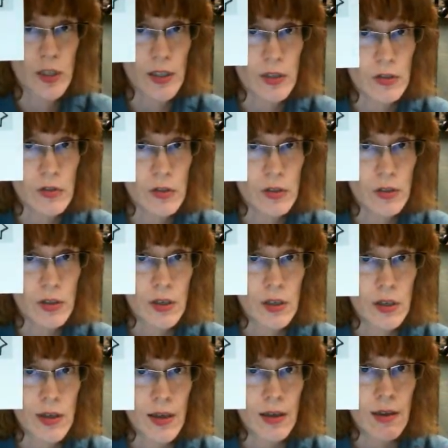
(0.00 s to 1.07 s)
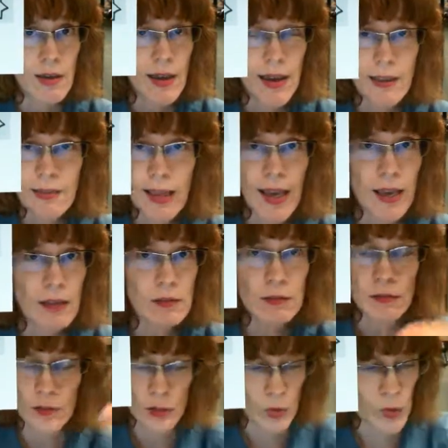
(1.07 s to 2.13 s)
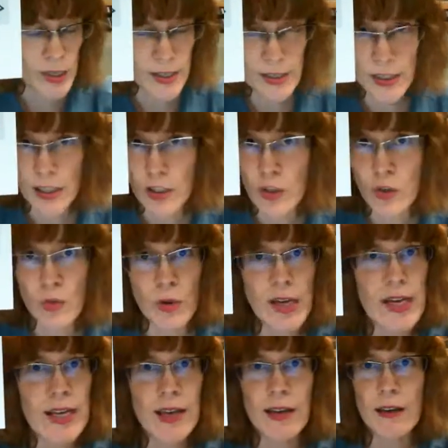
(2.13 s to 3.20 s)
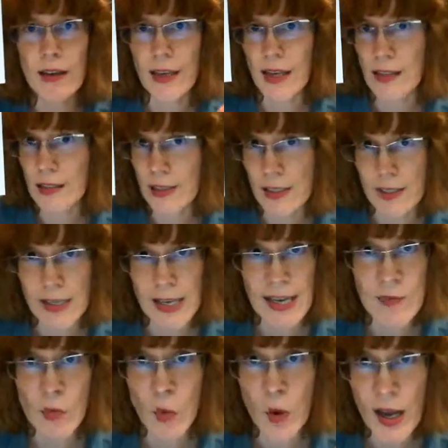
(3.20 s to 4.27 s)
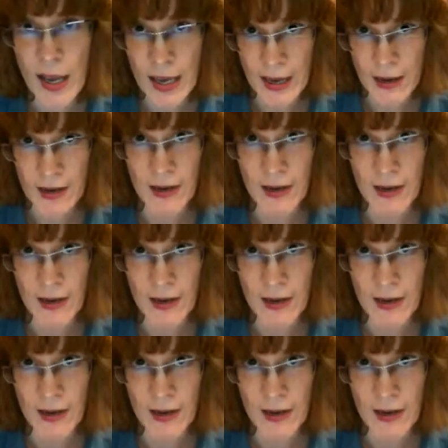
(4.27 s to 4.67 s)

is, and then we continue reading in the same way.